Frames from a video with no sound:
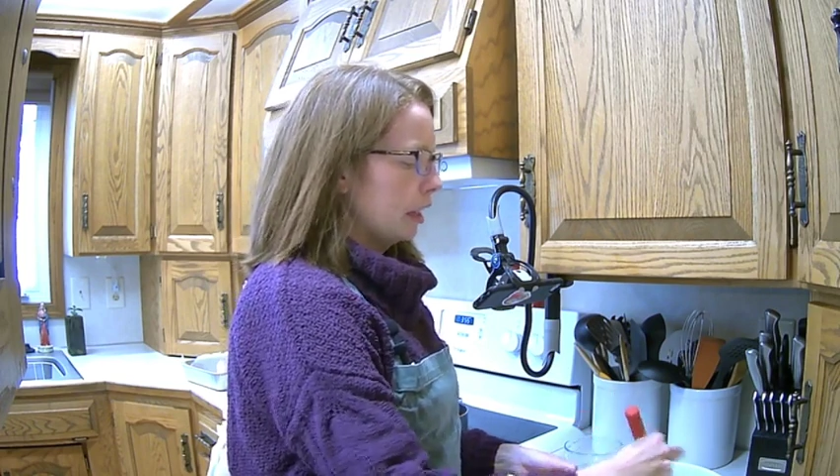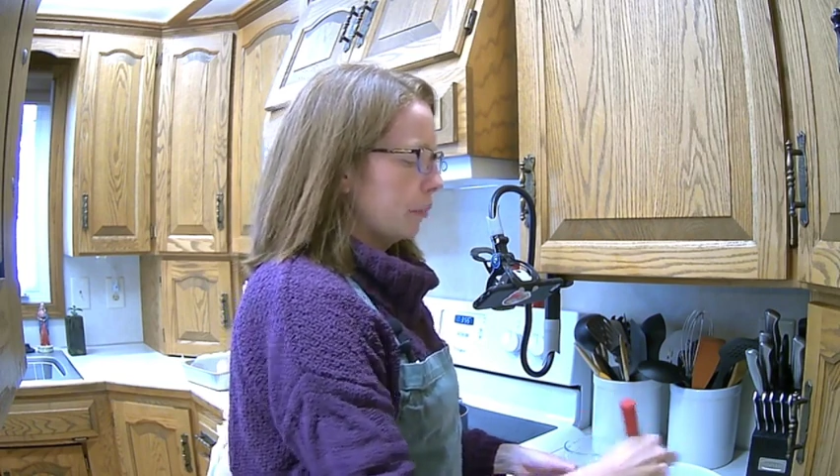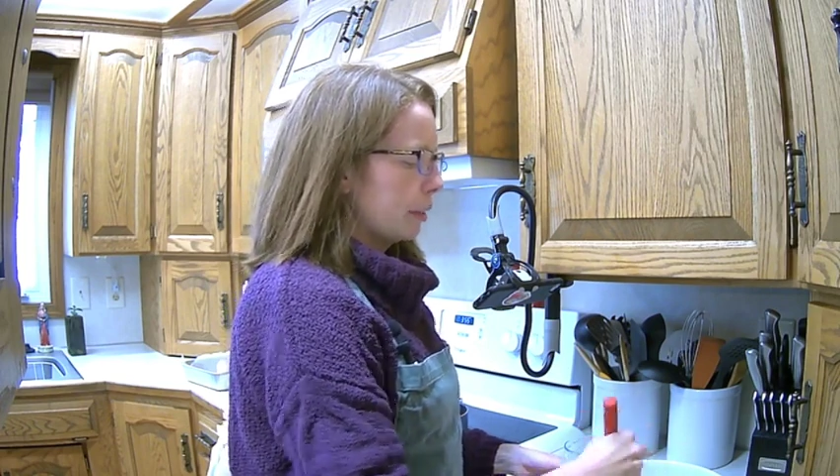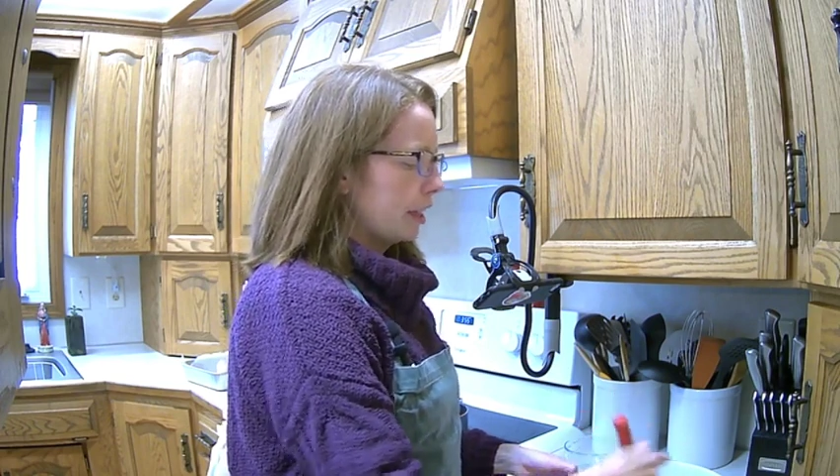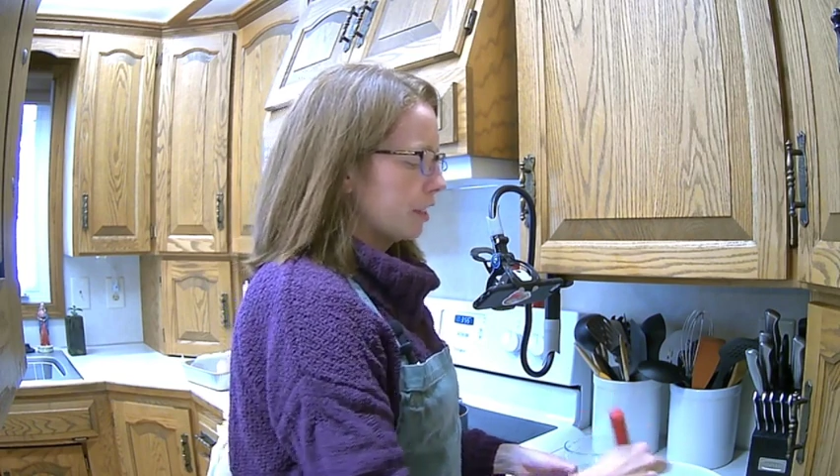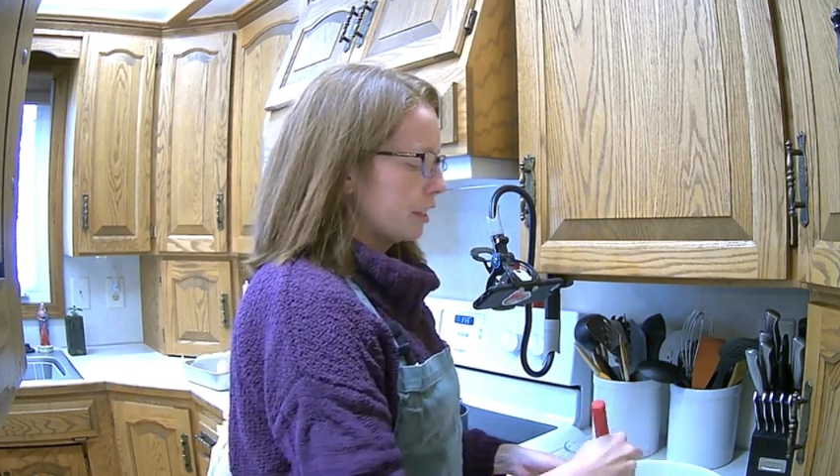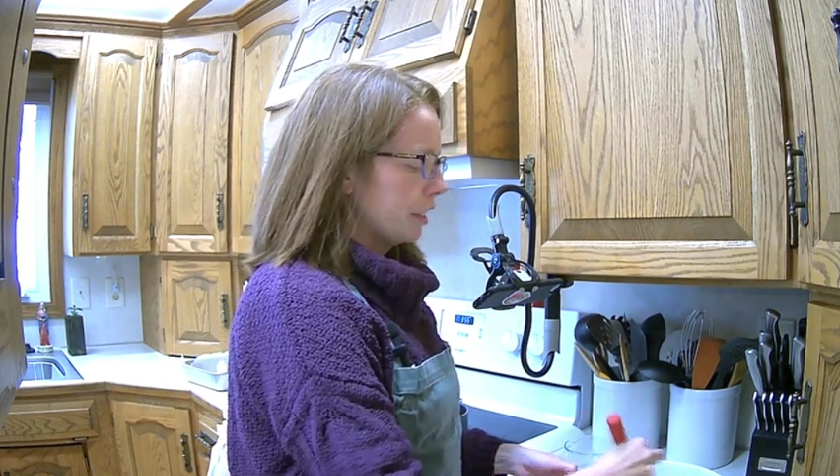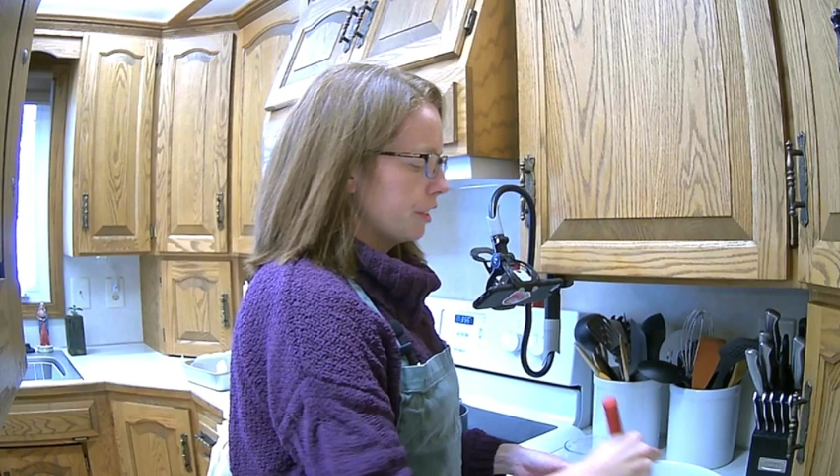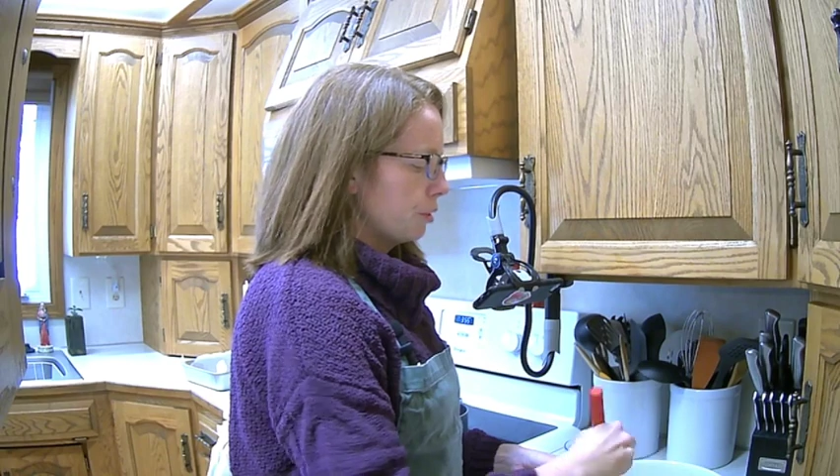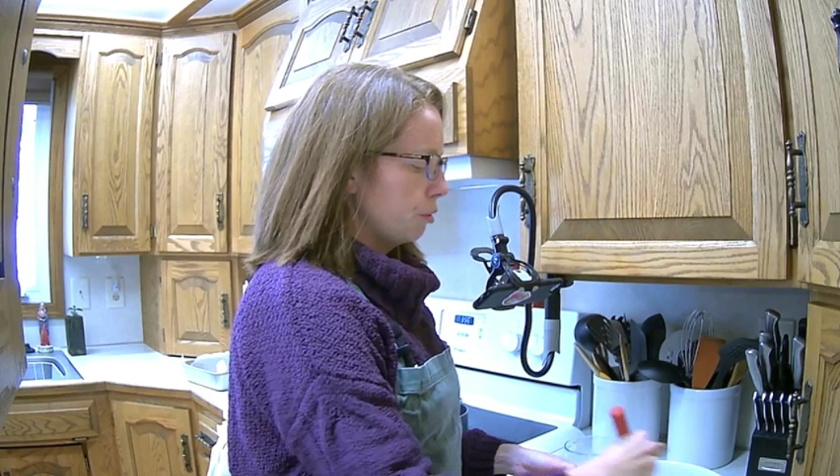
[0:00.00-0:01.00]
But I just
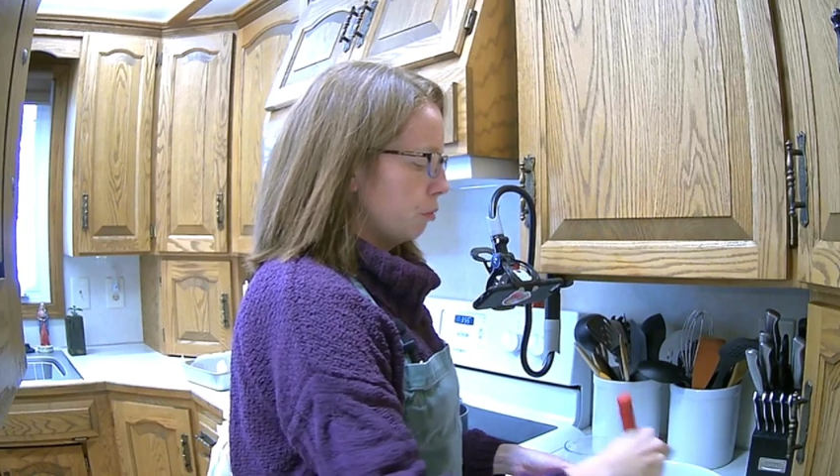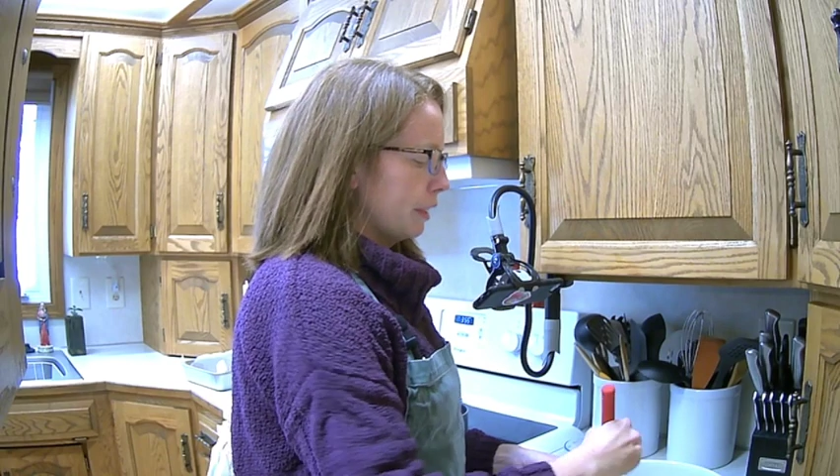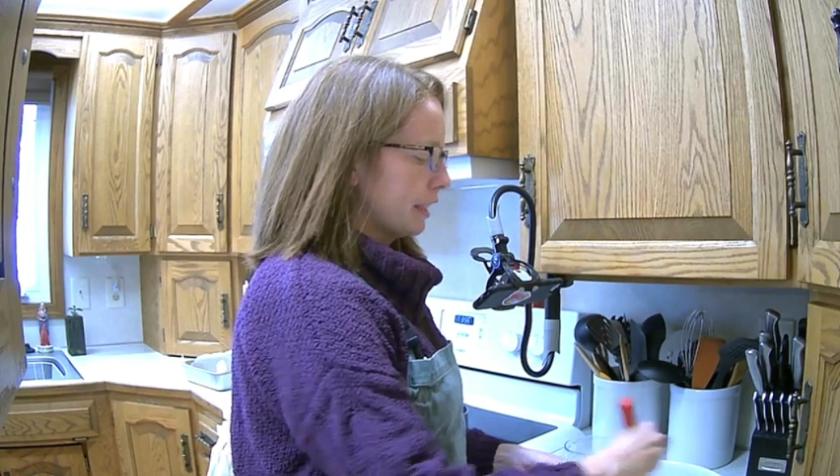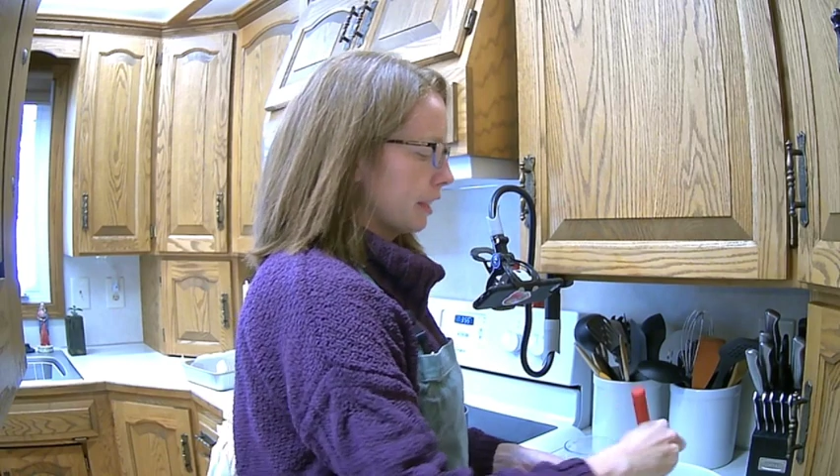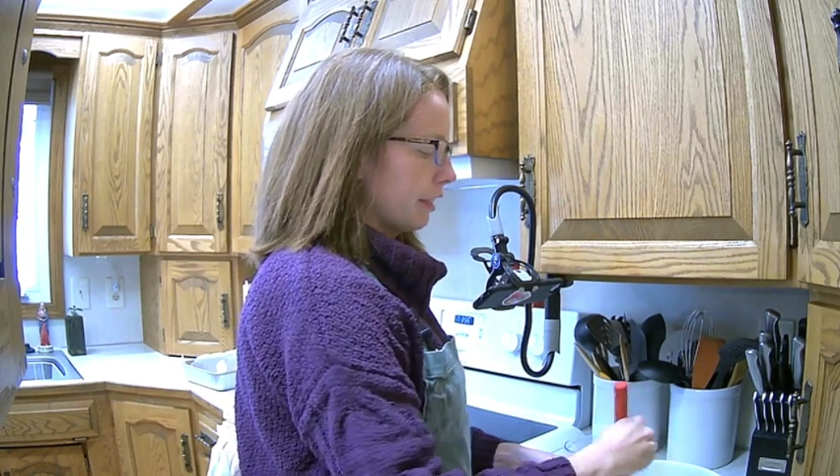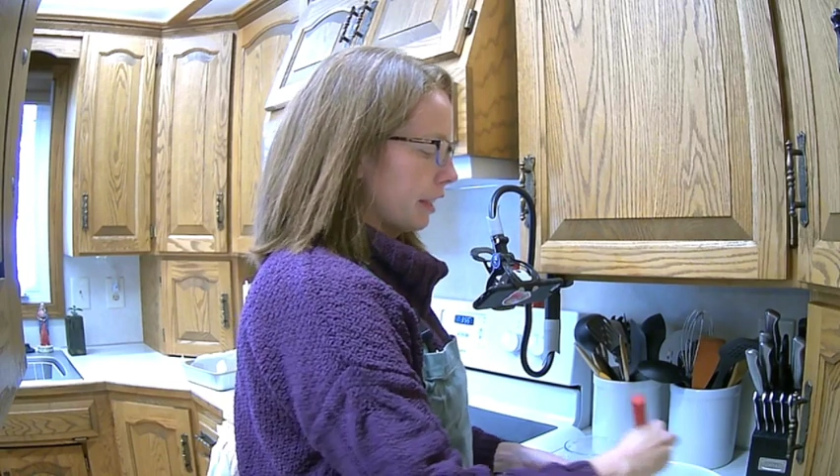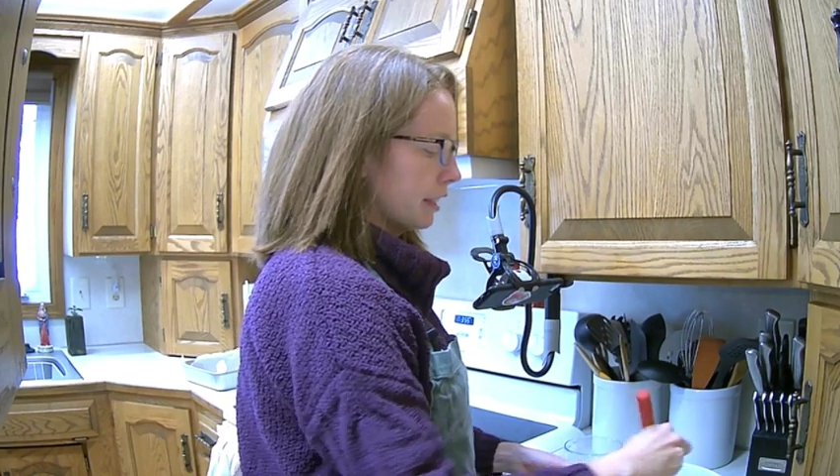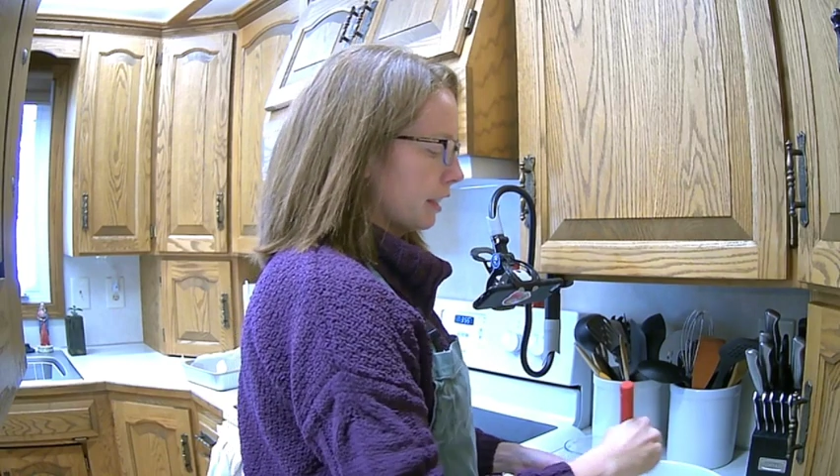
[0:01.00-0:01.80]
need to whisk this